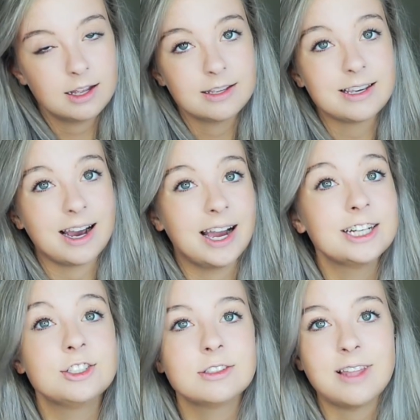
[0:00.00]

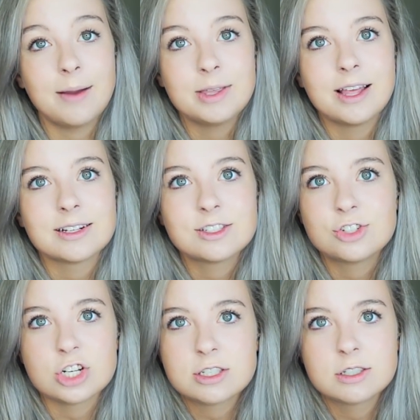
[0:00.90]
yeah, I mean that's
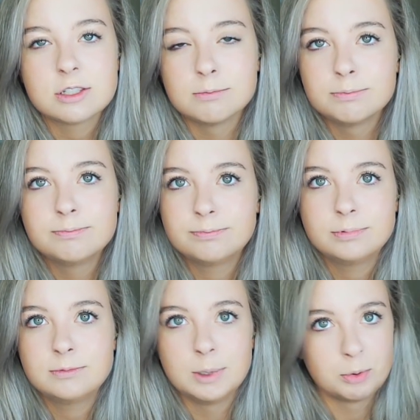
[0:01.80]
just the
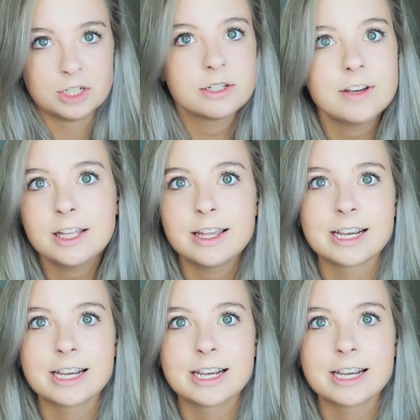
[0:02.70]
brunt of it.